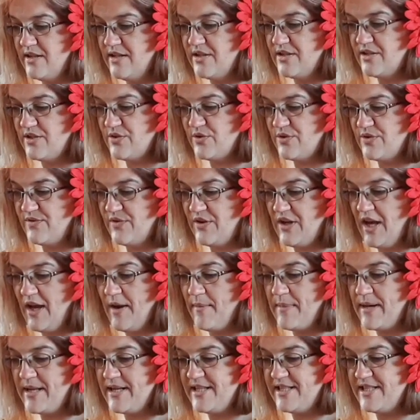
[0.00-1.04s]
to sort of
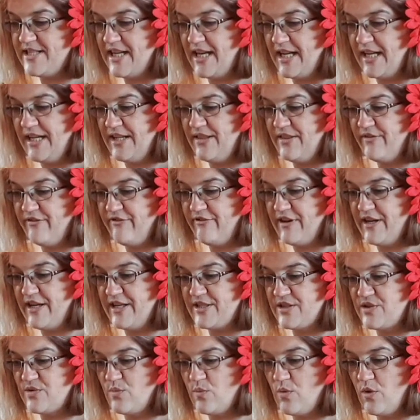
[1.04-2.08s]
come undone in the
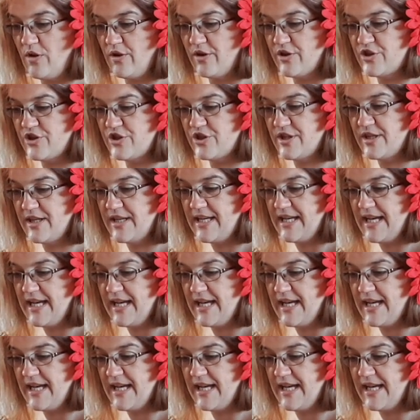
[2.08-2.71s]
first wash.